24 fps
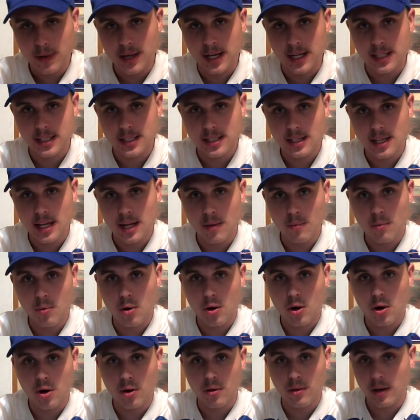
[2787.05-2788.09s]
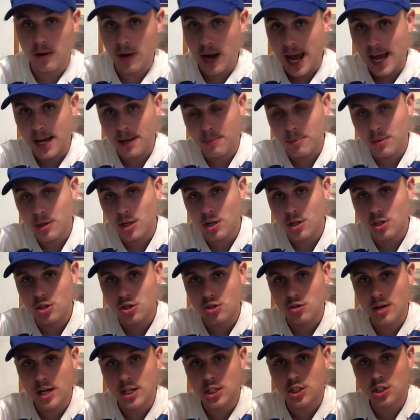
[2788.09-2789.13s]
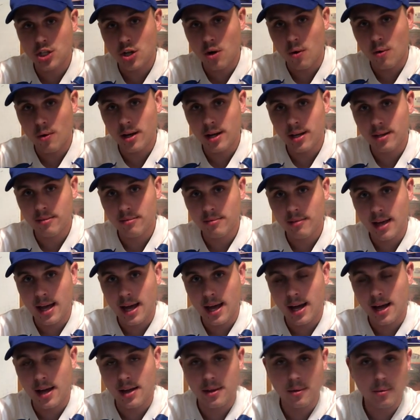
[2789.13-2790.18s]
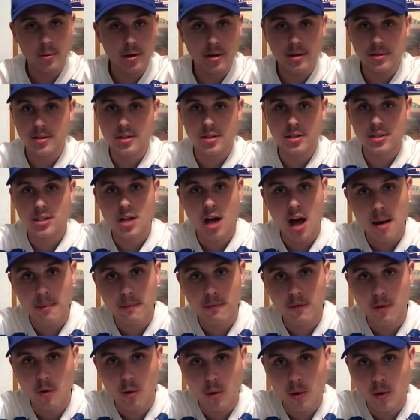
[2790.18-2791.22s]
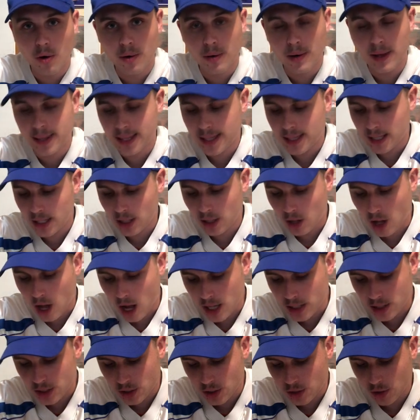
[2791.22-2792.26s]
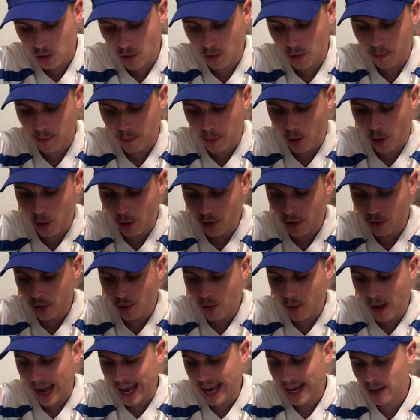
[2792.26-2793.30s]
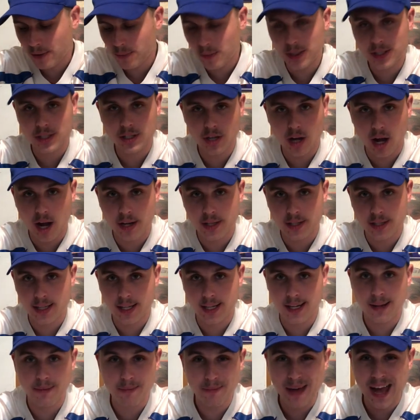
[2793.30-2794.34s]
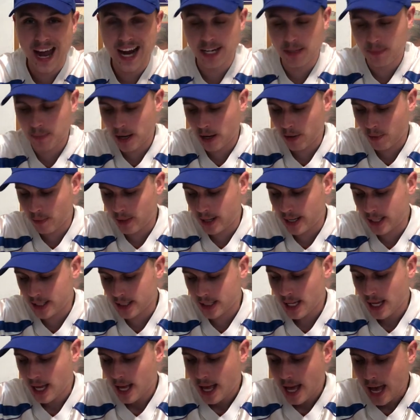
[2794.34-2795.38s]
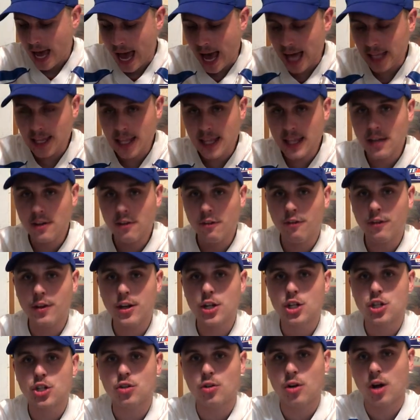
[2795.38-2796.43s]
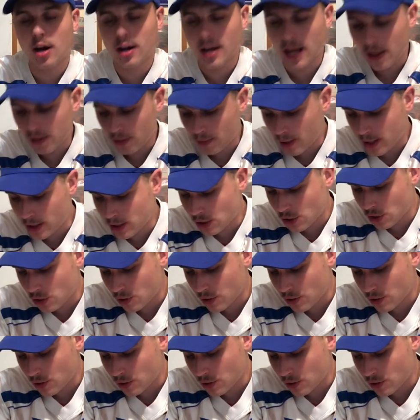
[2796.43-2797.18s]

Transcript: weeks. They had a pretty good stretch going. They were into the top 4, and then they lost to Purdue and Wisconsin in back-to-back weeks. And then they finished strong out the rest of the